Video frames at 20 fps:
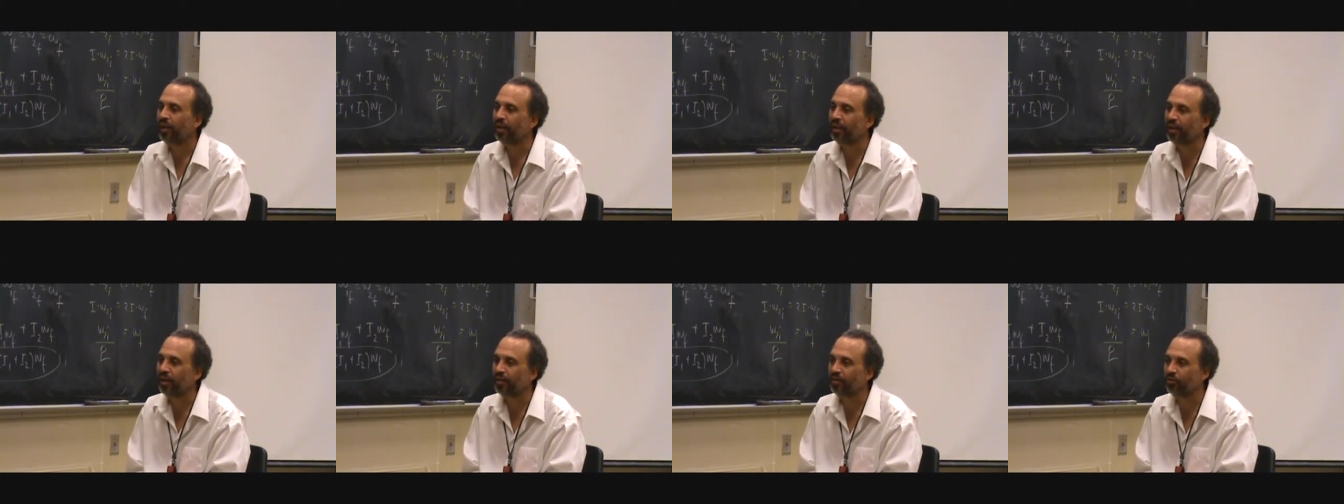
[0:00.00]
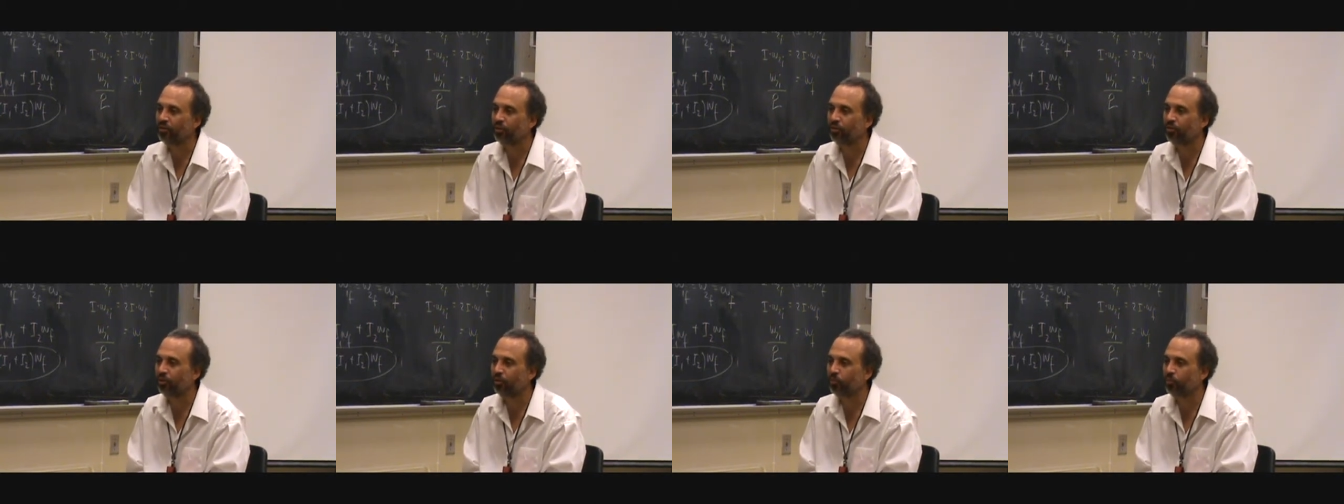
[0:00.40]
and I
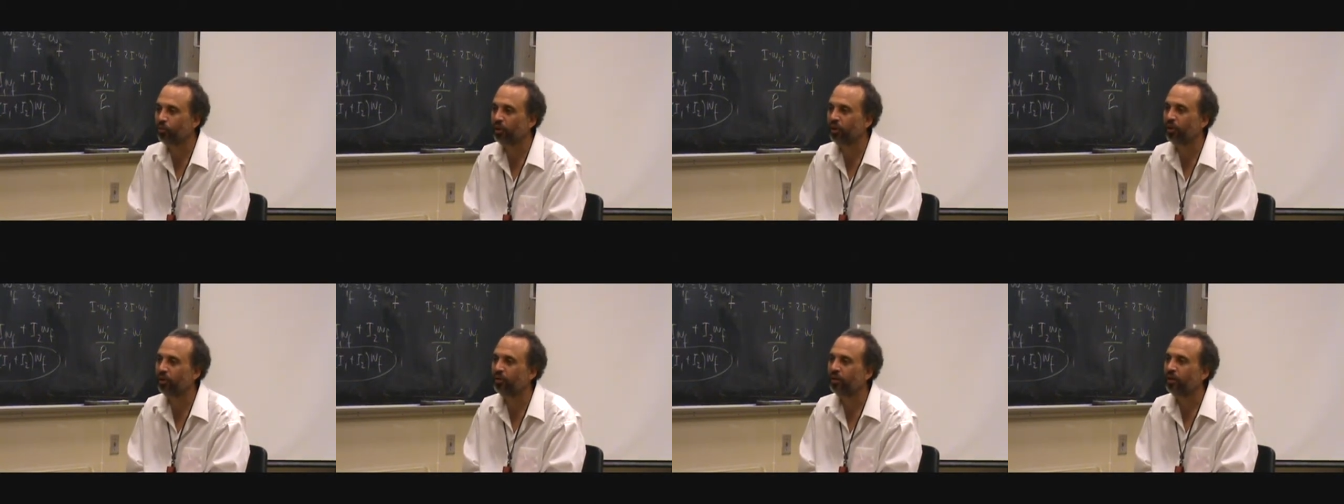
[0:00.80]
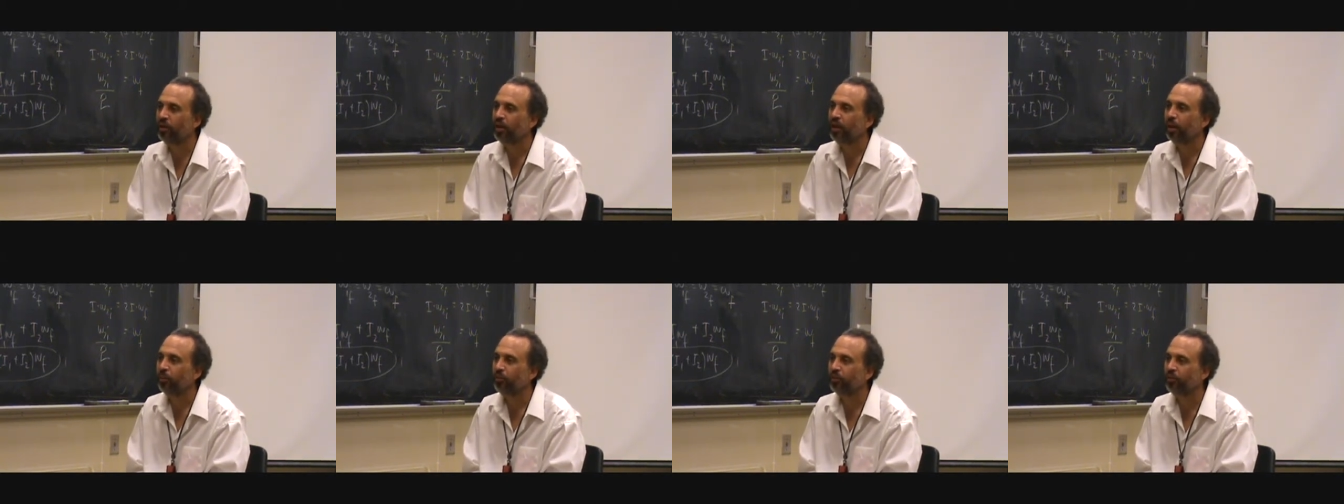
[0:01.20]
told them, well,
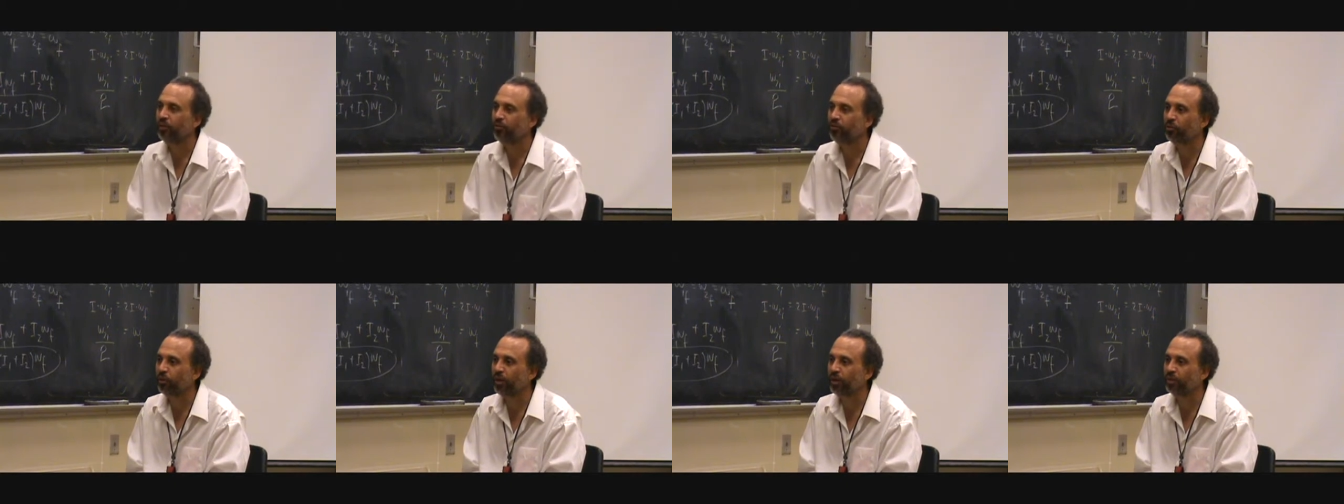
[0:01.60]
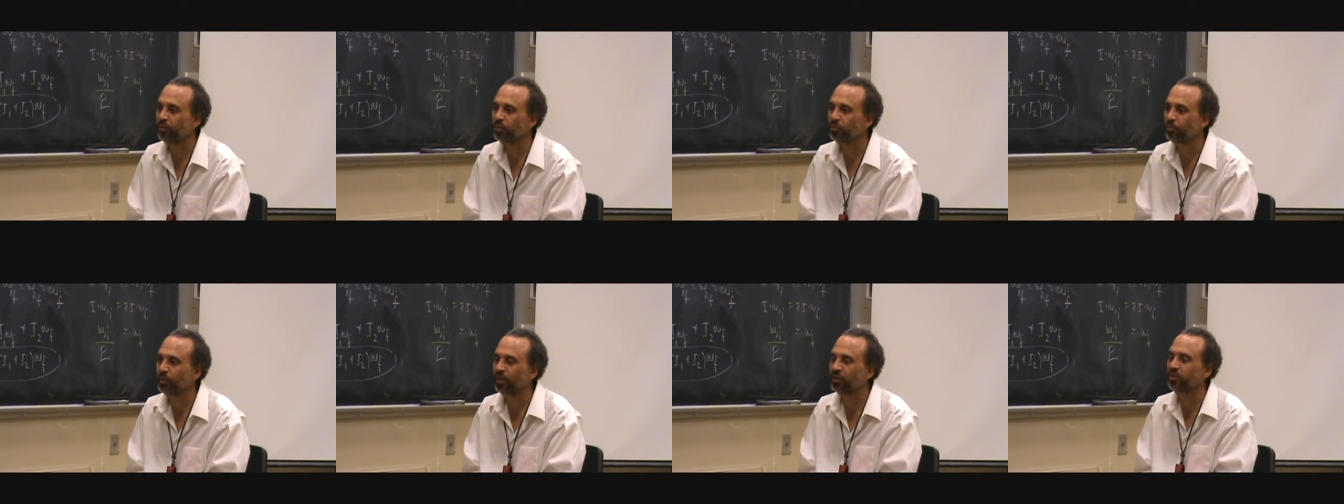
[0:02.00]
I'm going to try to
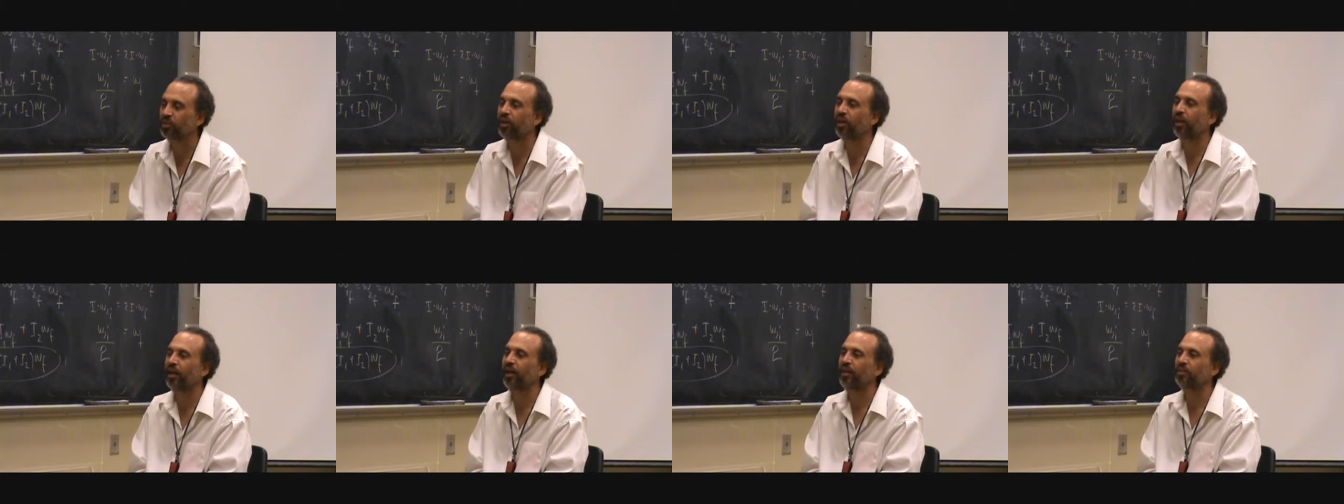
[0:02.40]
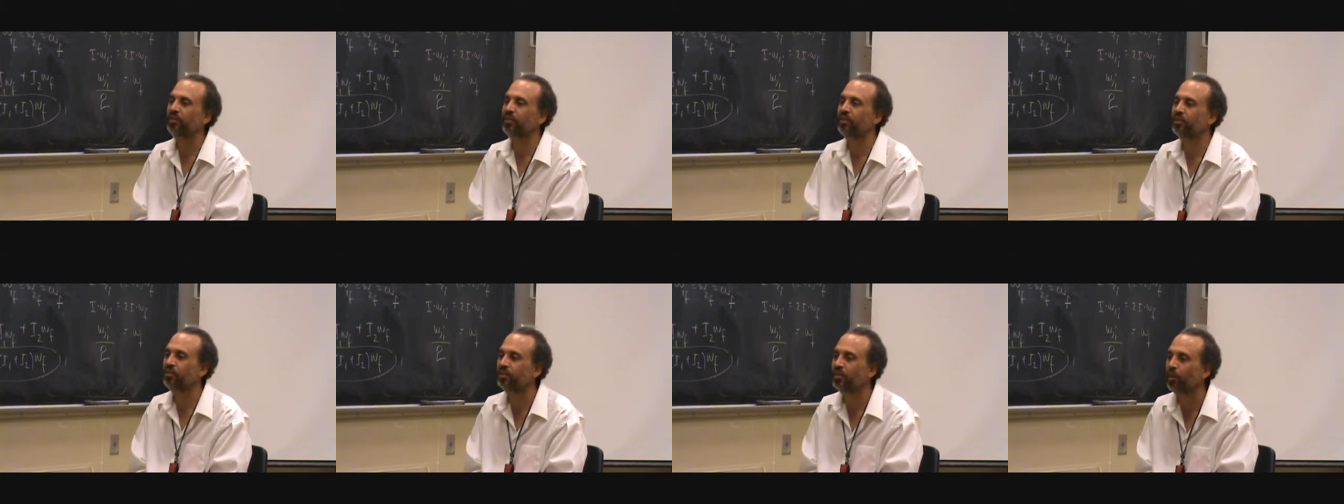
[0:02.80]

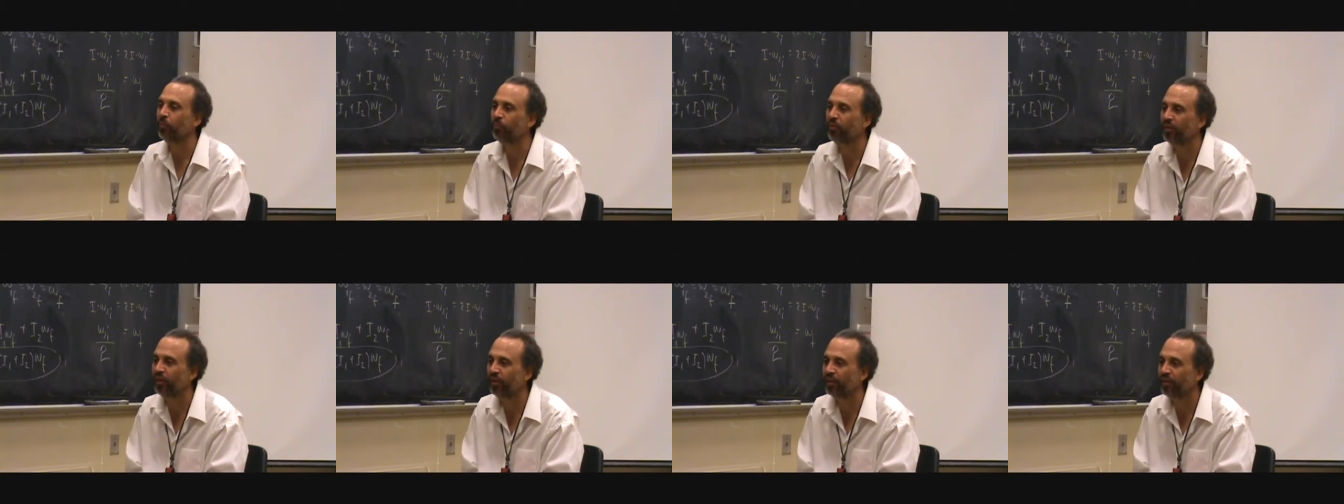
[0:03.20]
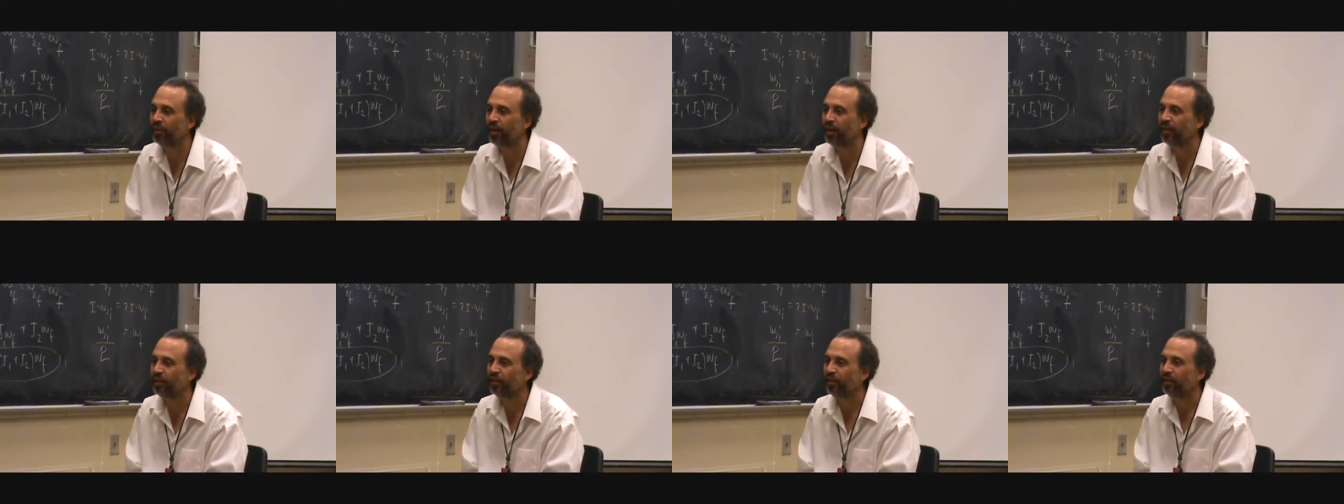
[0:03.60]
specialize in something
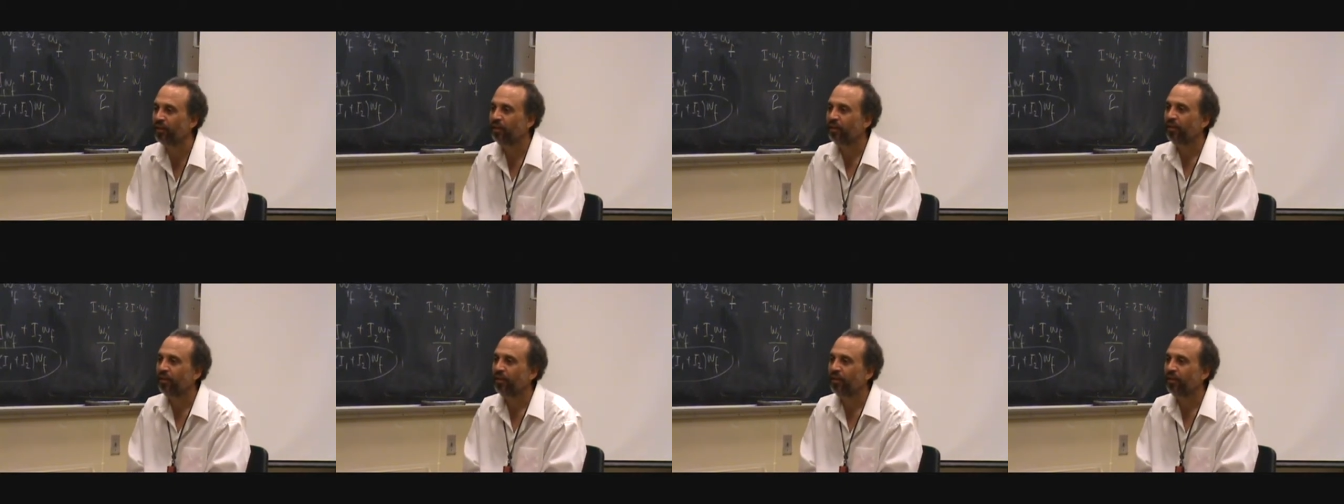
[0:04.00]
that